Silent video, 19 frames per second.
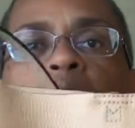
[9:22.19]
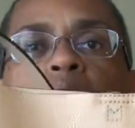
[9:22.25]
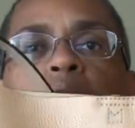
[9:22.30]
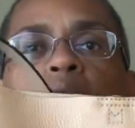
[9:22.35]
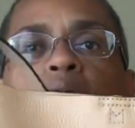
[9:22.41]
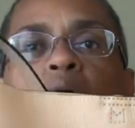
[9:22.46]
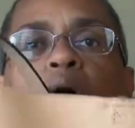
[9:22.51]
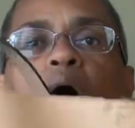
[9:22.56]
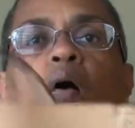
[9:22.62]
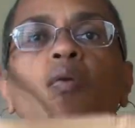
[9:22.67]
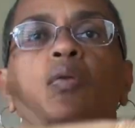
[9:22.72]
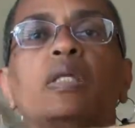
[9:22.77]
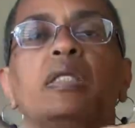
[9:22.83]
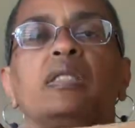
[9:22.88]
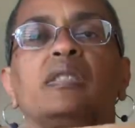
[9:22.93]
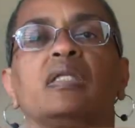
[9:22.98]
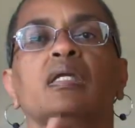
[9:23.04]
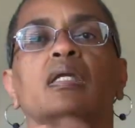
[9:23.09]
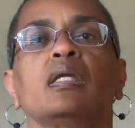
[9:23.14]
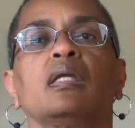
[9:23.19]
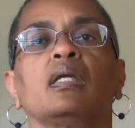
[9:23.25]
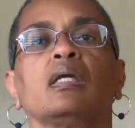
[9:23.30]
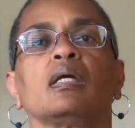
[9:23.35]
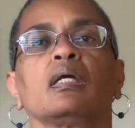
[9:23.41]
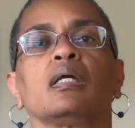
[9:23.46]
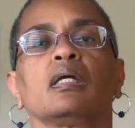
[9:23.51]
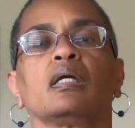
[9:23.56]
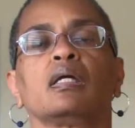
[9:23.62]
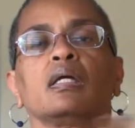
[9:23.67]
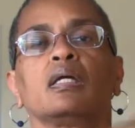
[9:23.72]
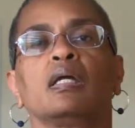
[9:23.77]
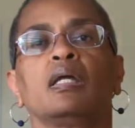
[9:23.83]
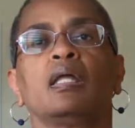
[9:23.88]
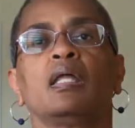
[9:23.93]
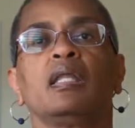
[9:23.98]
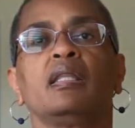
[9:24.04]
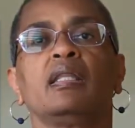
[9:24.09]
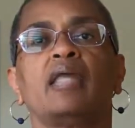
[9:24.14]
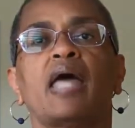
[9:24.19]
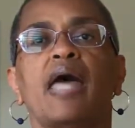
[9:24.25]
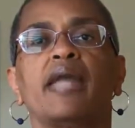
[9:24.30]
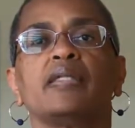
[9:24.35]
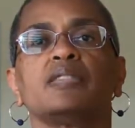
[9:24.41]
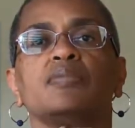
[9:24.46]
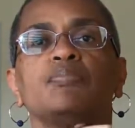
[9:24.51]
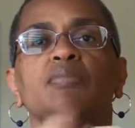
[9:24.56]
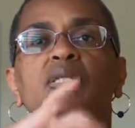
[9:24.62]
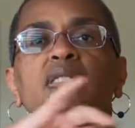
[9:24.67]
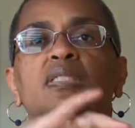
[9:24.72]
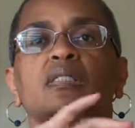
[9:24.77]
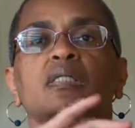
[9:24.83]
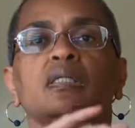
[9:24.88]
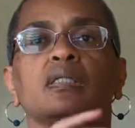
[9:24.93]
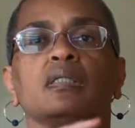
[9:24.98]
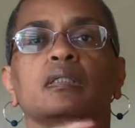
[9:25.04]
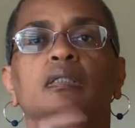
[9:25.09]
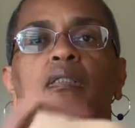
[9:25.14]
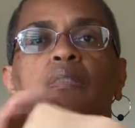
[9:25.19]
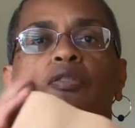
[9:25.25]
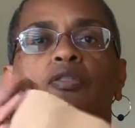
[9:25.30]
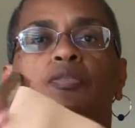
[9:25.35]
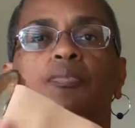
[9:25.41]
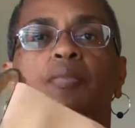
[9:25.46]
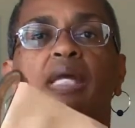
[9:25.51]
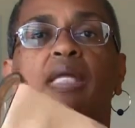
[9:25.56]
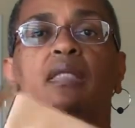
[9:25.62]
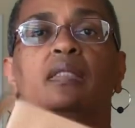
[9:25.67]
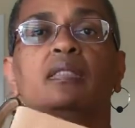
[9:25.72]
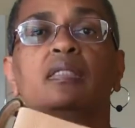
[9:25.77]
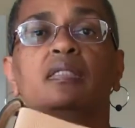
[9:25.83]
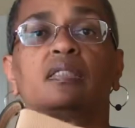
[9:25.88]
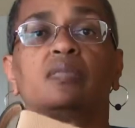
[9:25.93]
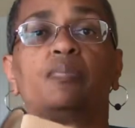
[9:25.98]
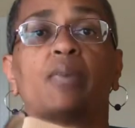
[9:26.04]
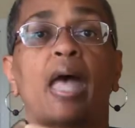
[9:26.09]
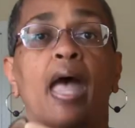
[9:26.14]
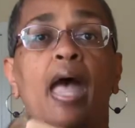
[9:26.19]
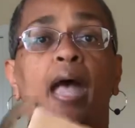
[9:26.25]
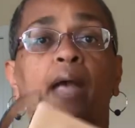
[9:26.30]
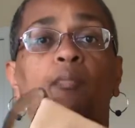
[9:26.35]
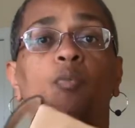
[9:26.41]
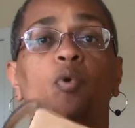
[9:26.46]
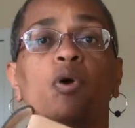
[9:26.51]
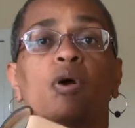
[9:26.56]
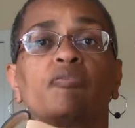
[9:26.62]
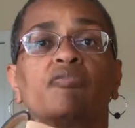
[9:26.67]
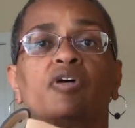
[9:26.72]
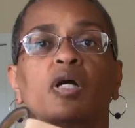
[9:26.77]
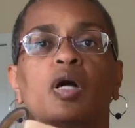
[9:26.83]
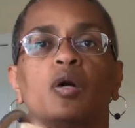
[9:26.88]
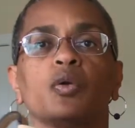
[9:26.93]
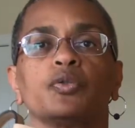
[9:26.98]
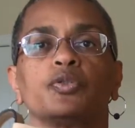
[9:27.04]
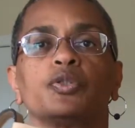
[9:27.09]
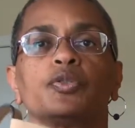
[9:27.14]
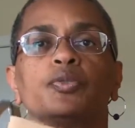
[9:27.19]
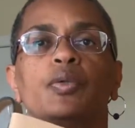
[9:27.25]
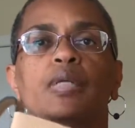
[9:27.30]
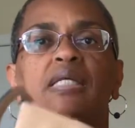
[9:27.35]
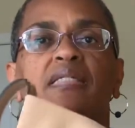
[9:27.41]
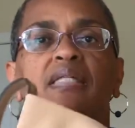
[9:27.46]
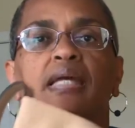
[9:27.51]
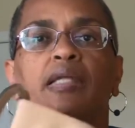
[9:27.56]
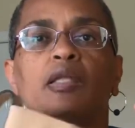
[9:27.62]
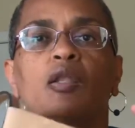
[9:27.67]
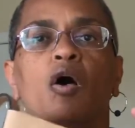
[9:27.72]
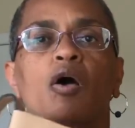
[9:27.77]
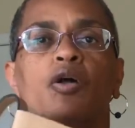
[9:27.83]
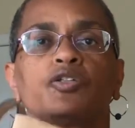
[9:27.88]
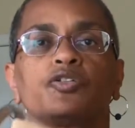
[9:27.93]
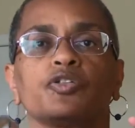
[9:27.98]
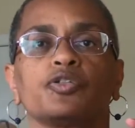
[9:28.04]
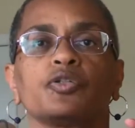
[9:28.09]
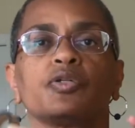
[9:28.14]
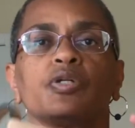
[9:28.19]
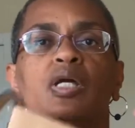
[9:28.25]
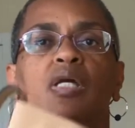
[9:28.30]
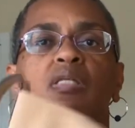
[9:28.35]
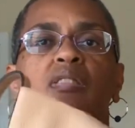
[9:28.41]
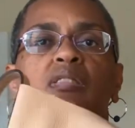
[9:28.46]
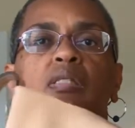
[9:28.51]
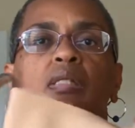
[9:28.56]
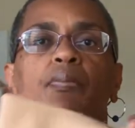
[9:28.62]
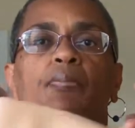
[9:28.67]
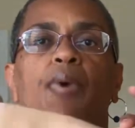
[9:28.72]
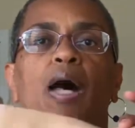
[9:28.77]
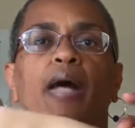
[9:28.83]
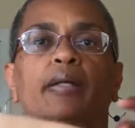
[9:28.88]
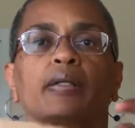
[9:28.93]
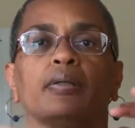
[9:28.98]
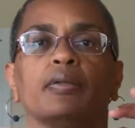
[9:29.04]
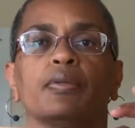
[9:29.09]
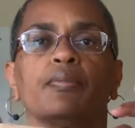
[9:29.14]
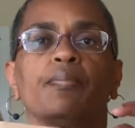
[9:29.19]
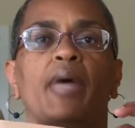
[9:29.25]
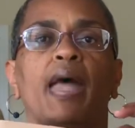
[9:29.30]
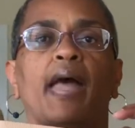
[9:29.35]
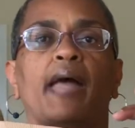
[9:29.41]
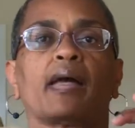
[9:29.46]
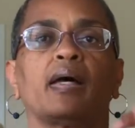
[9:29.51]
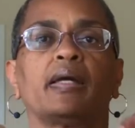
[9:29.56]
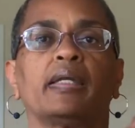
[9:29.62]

The only thing that is missing to make this bag more of a go-to is a larger slip pocket on the back.